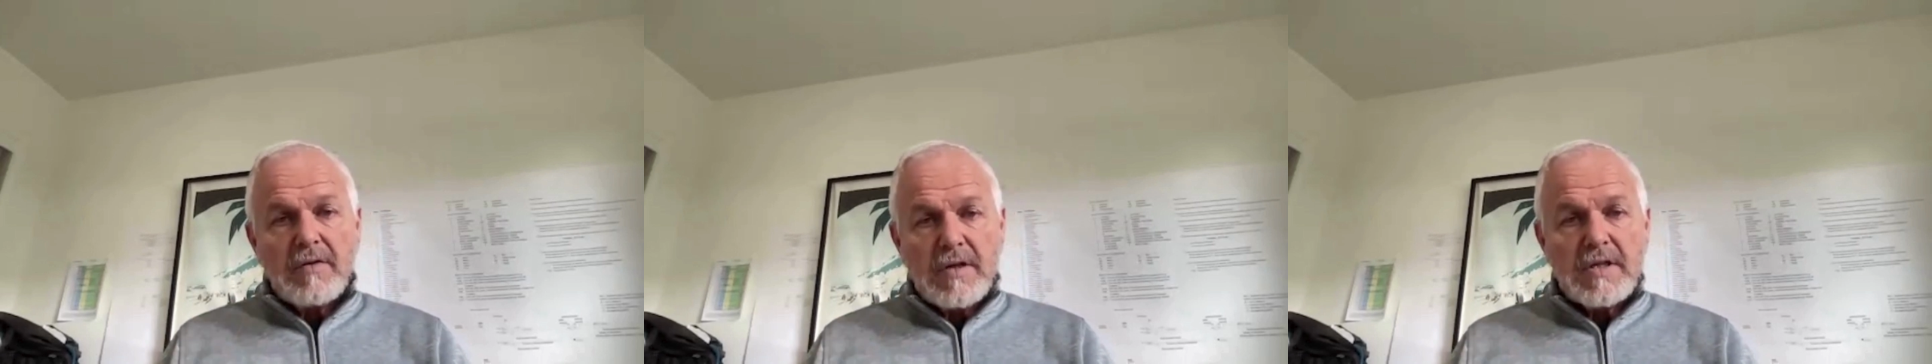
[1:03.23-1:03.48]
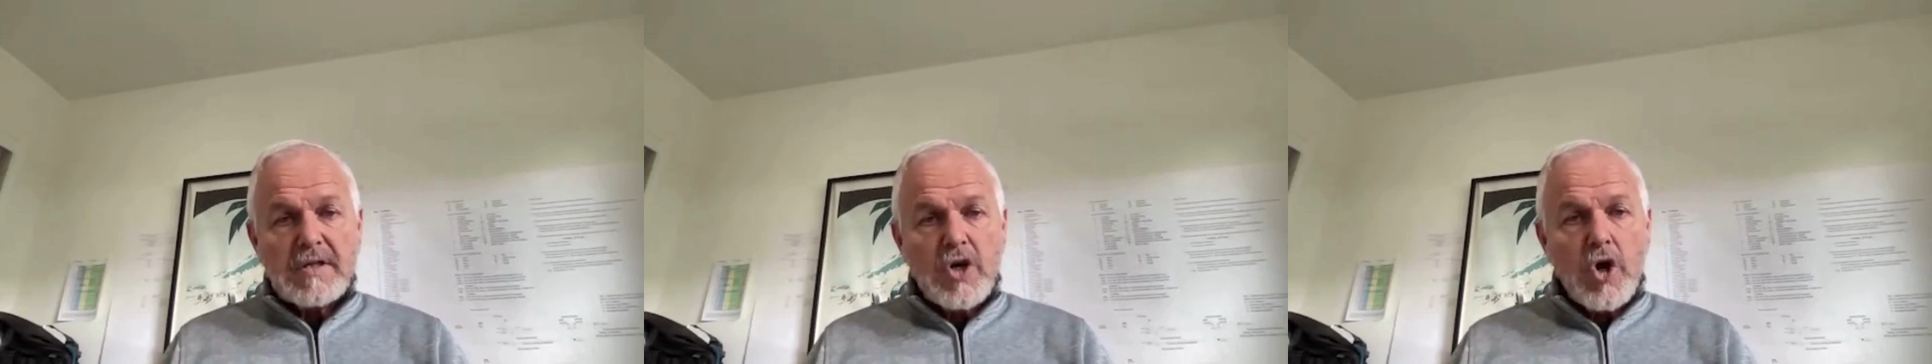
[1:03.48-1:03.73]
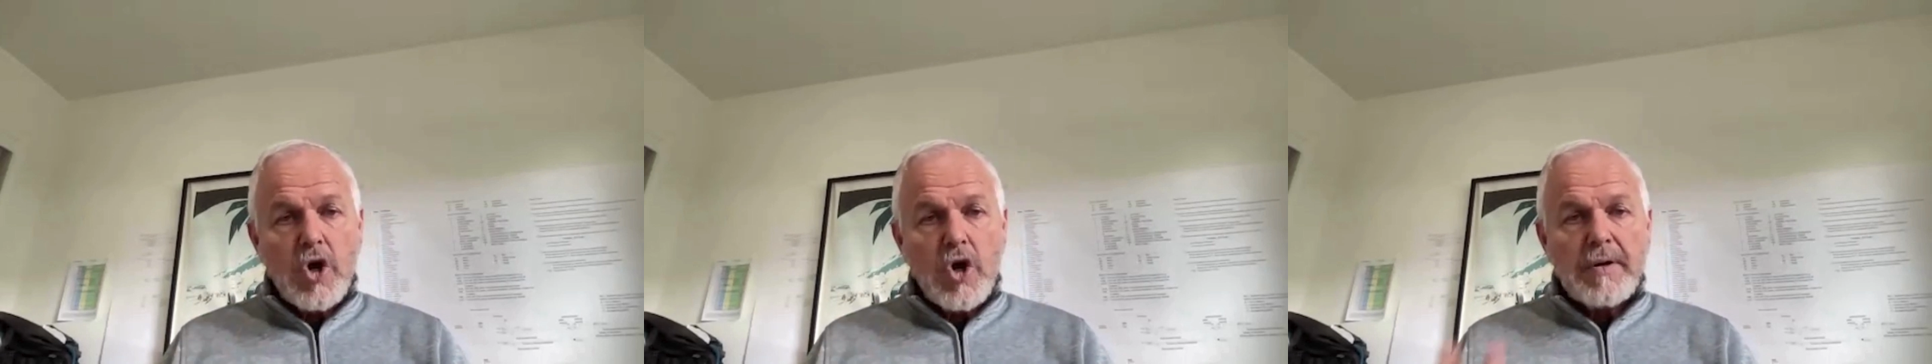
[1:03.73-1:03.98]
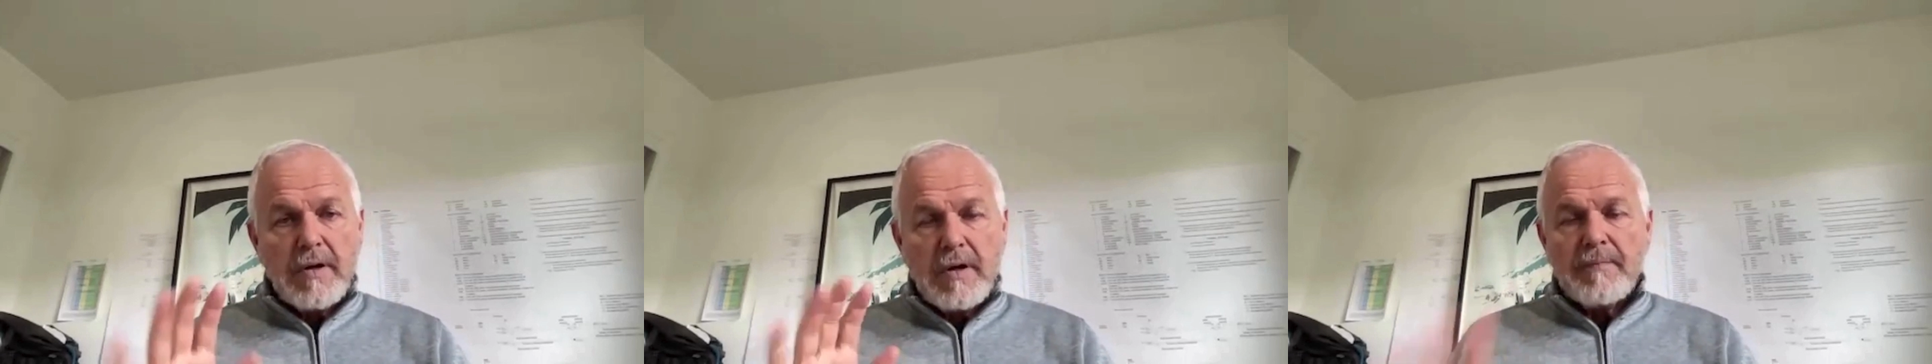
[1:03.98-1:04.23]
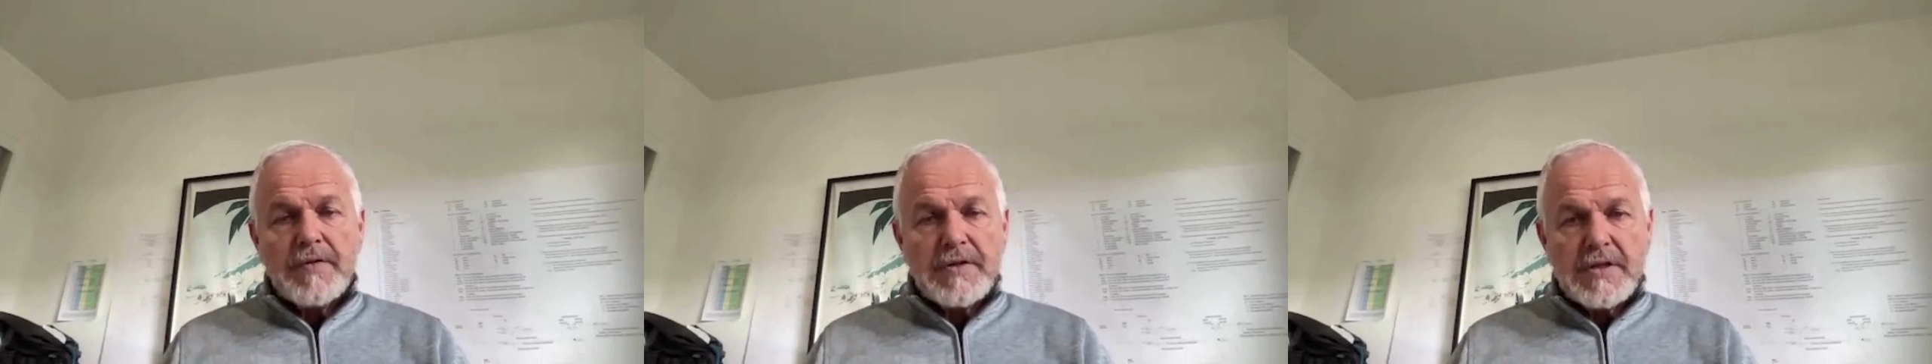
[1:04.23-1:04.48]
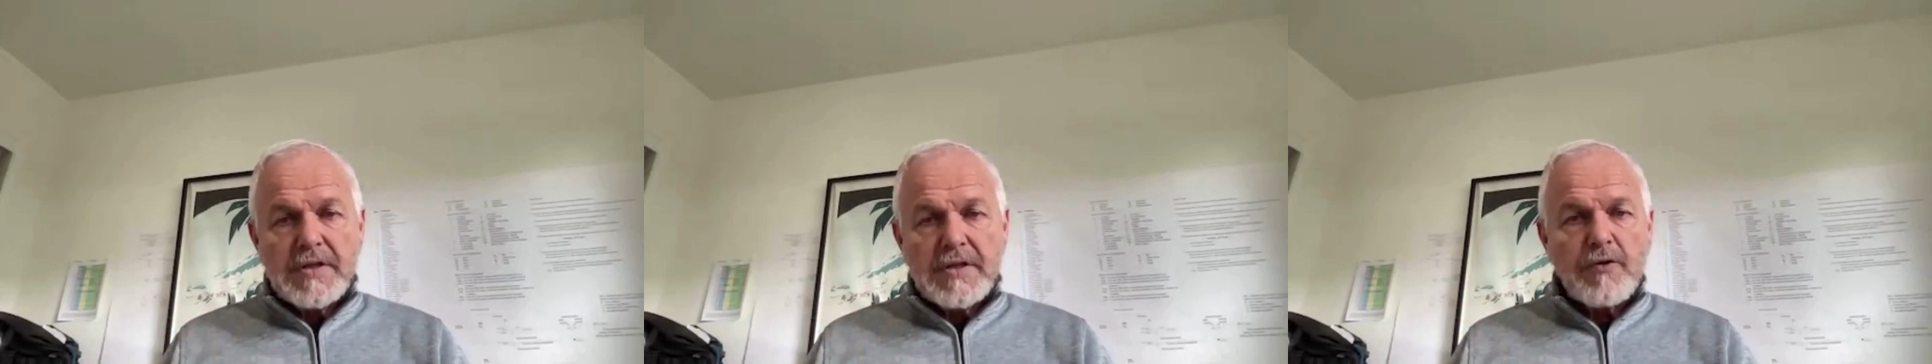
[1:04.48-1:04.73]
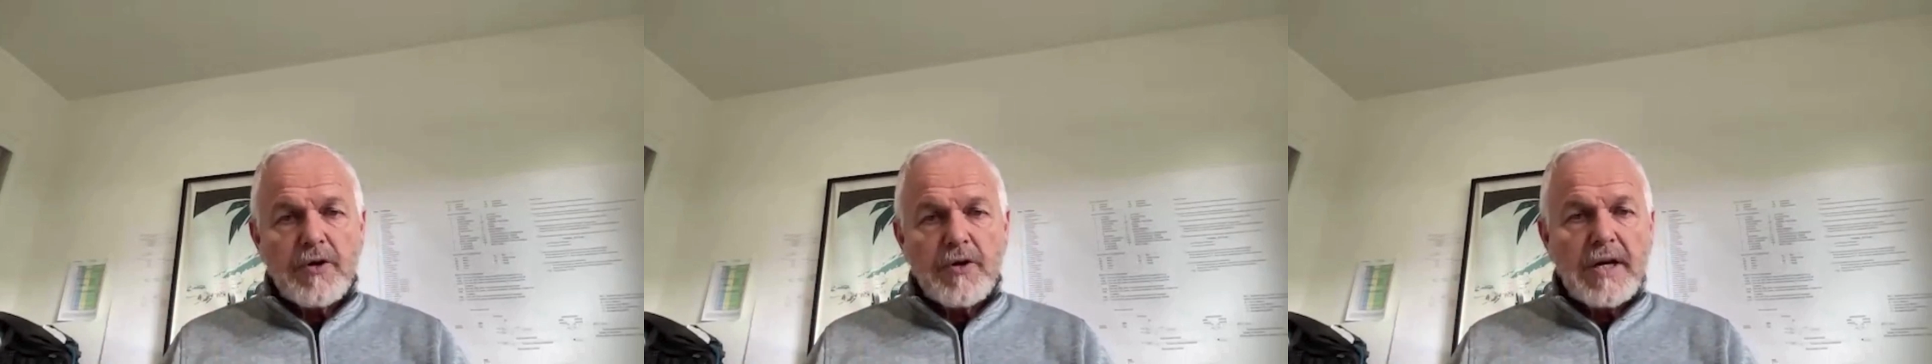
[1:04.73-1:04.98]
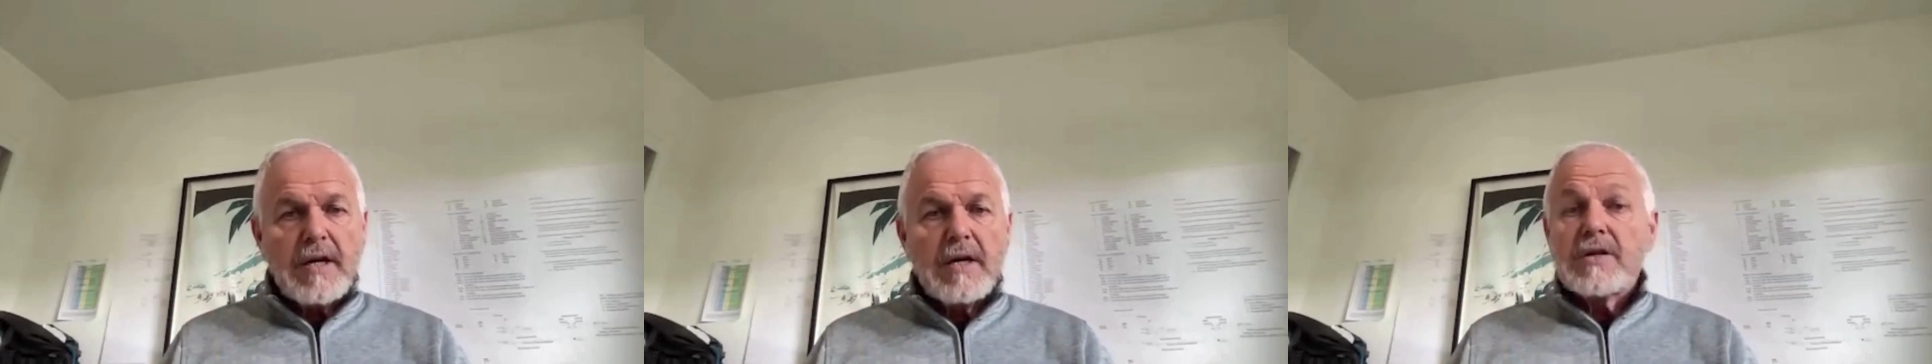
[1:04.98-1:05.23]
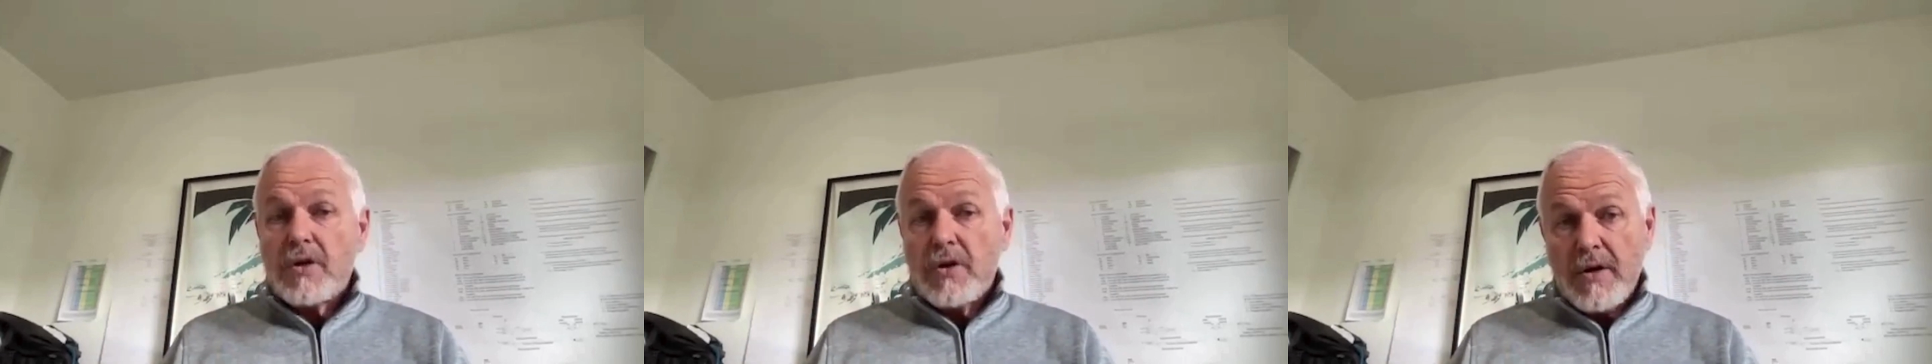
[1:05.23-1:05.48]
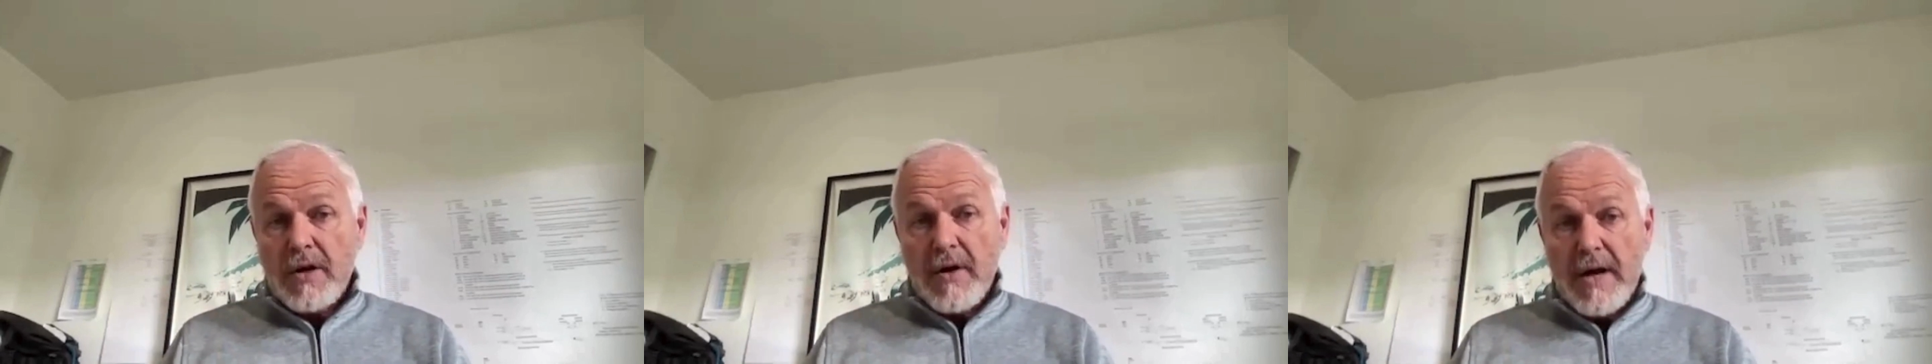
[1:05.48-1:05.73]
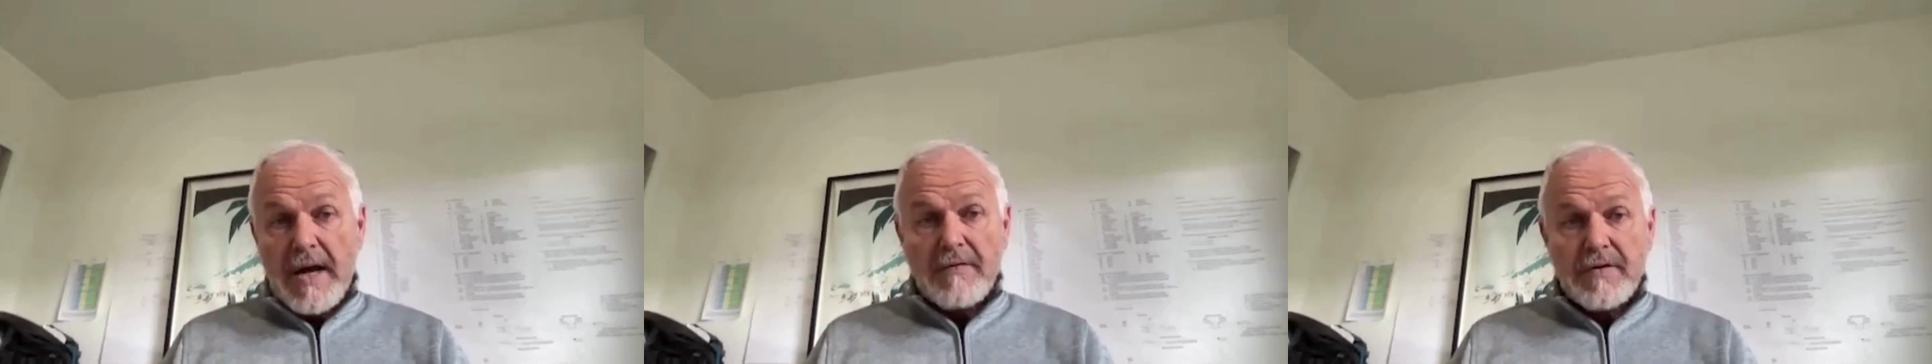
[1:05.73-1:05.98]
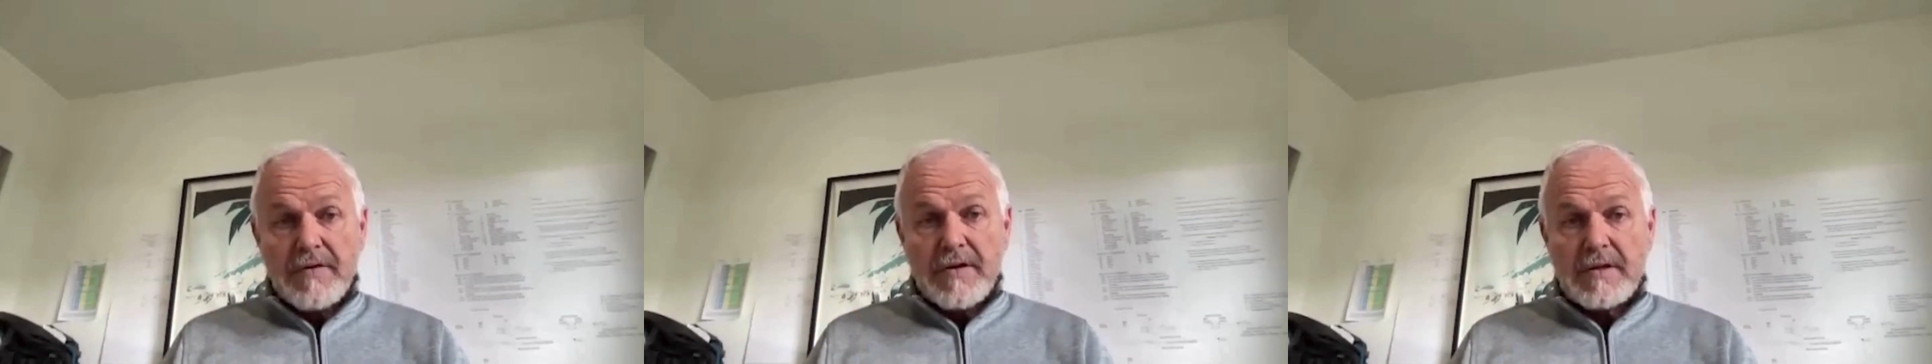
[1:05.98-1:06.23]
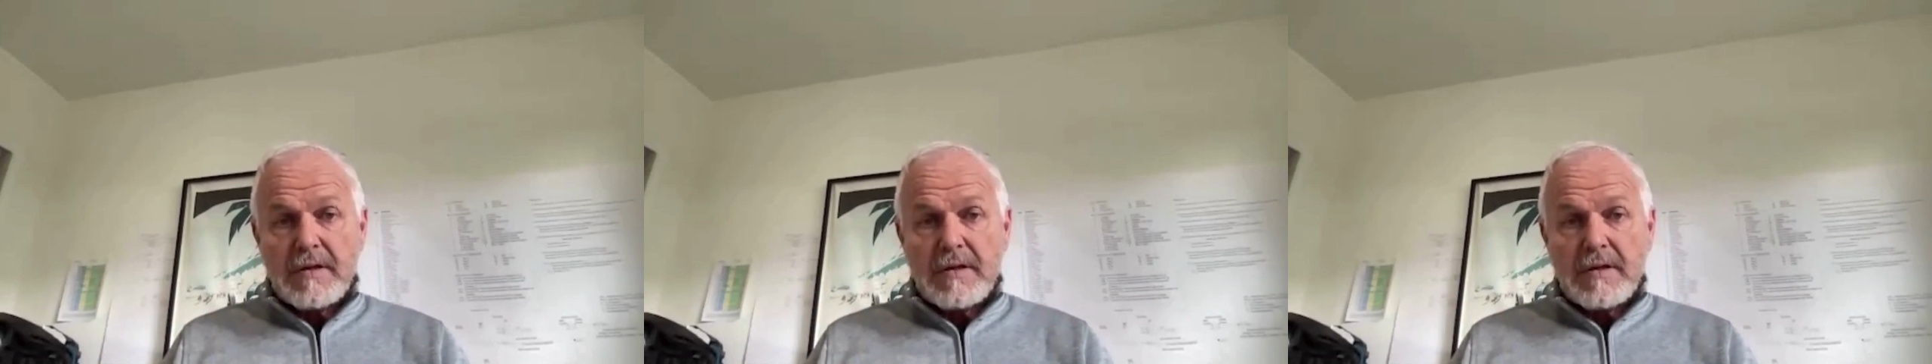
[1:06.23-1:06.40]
this is open, this is free, so you now have this.